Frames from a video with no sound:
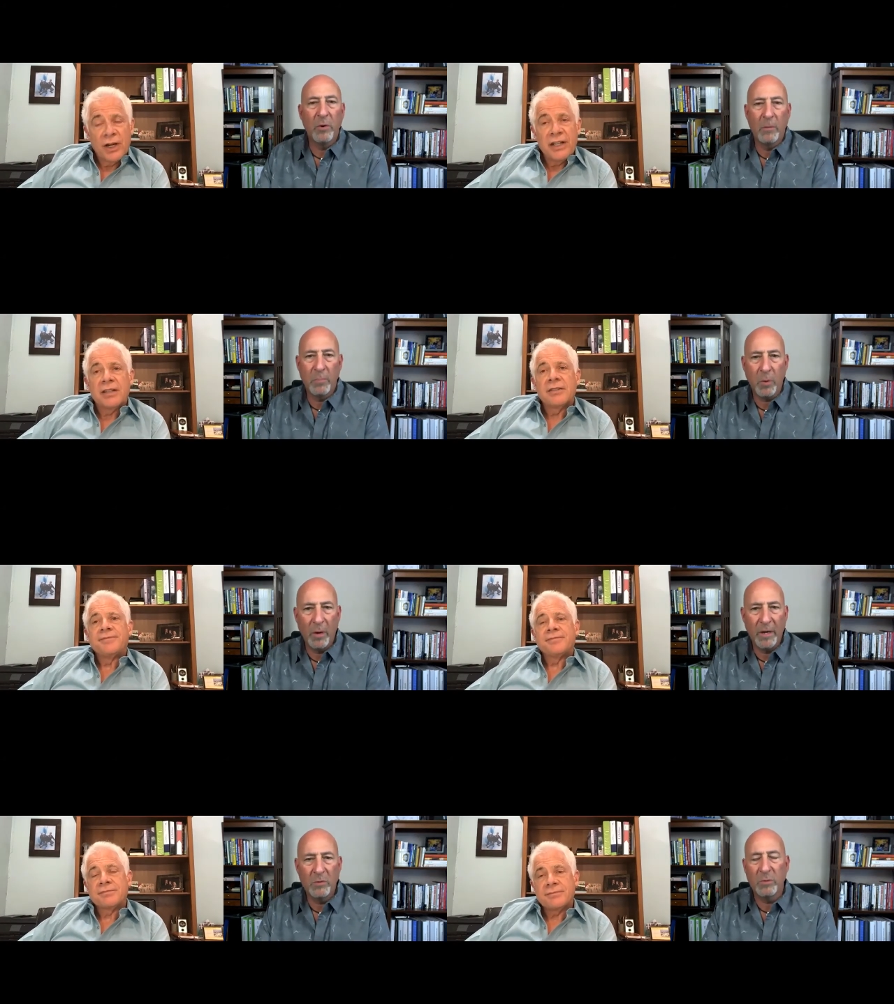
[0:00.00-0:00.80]
Speaker 1: your
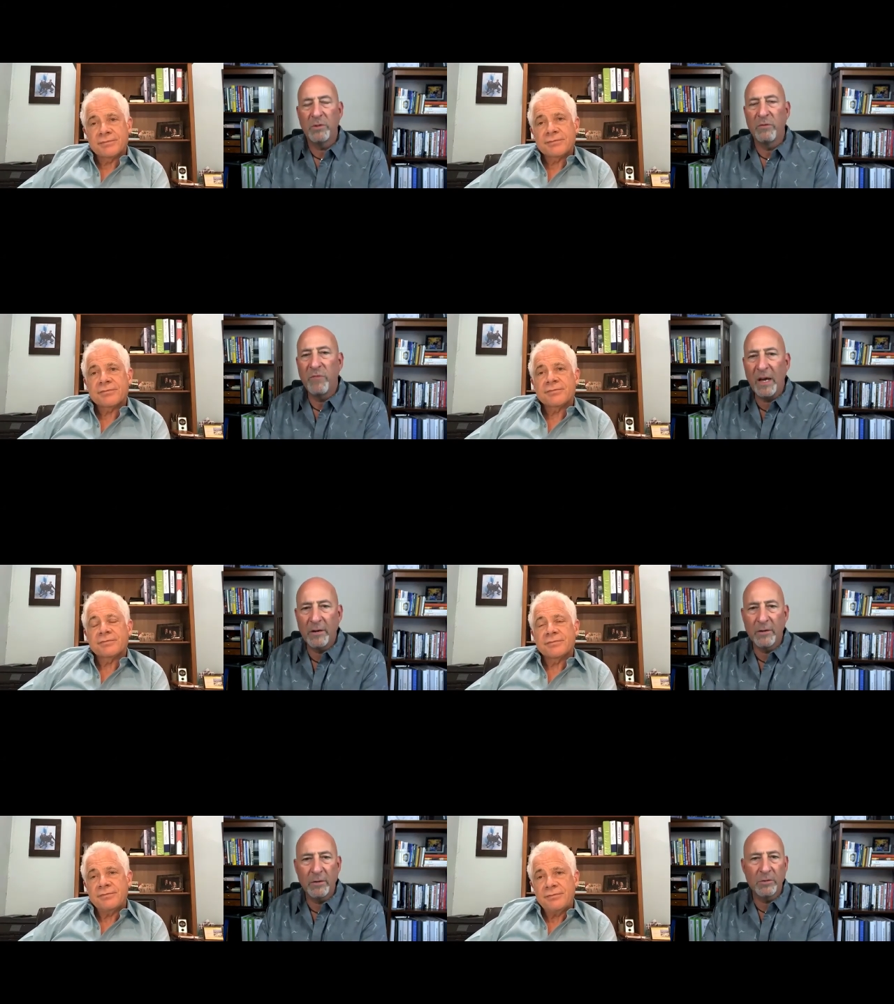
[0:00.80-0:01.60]
employees with your
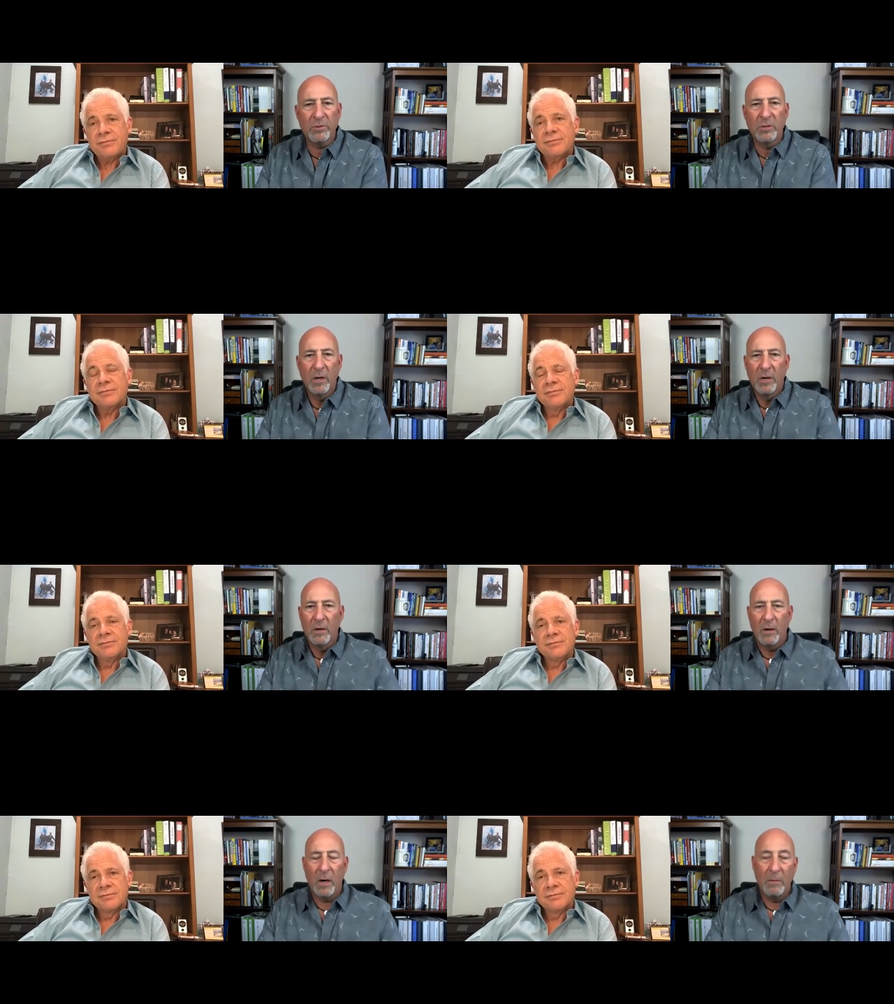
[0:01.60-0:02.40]
vendors
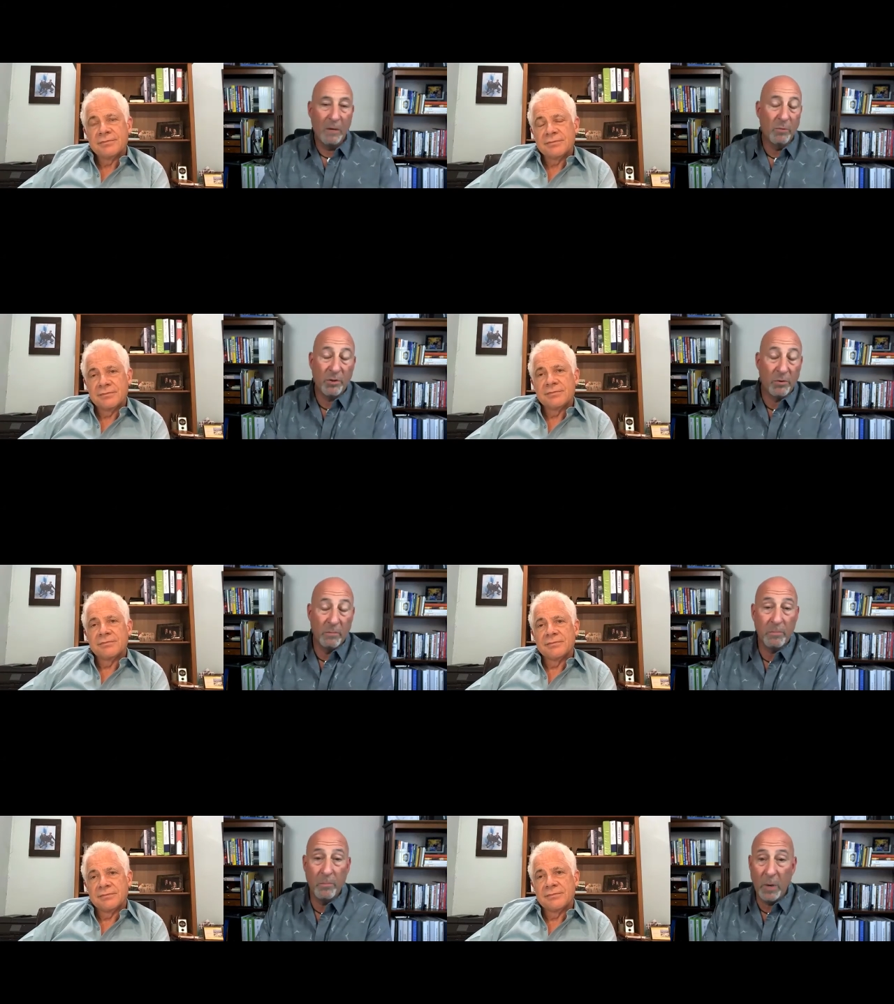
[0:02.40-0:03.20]
um, and with
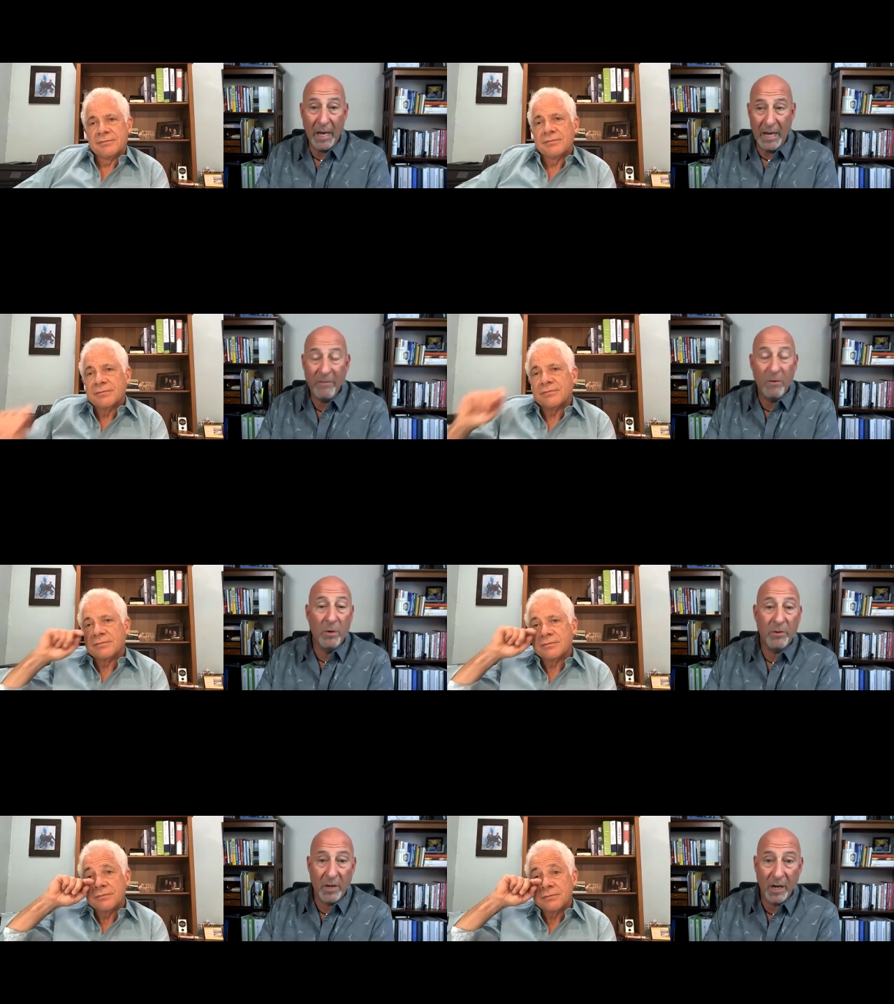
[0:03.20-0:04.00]
your even
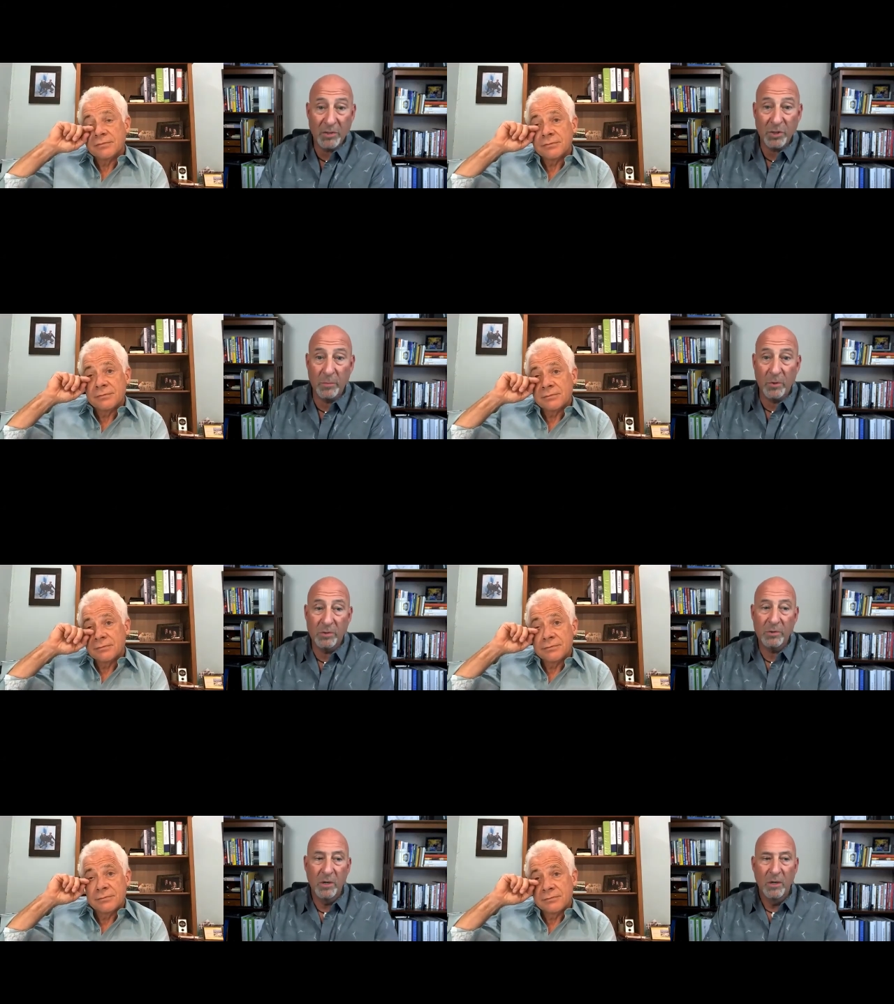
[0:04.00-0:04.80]
with your
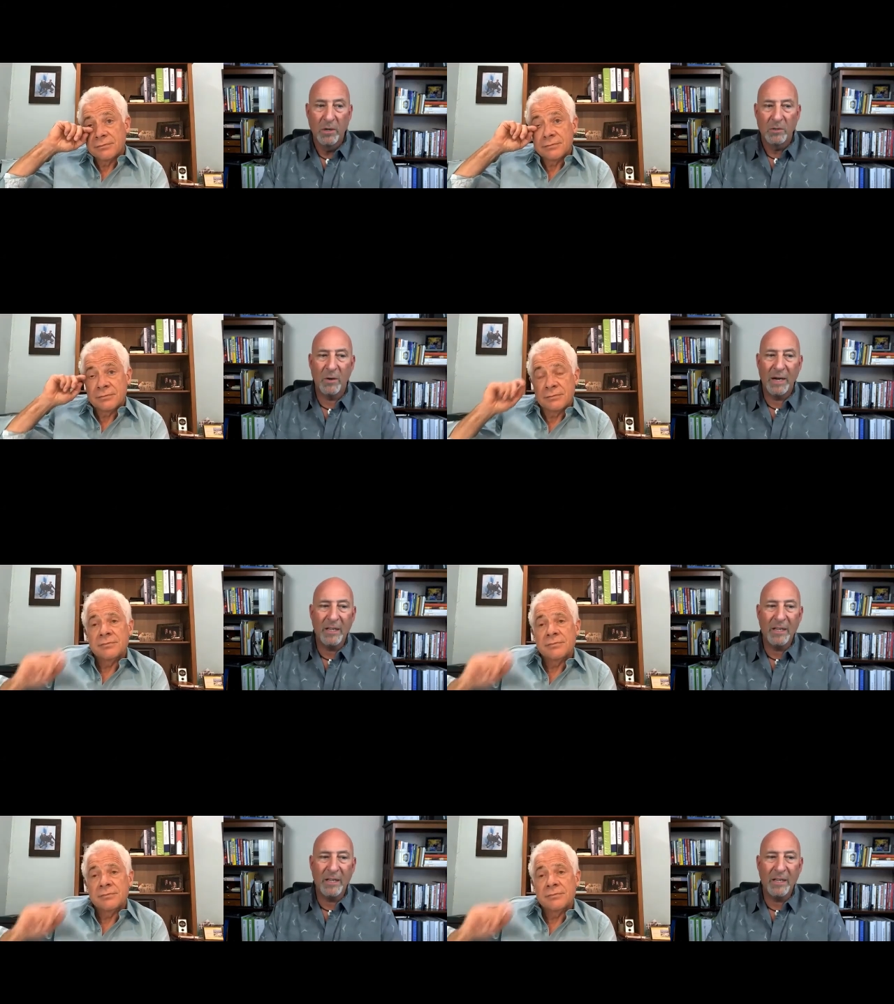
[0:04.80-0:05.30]
customers so mm-hmm.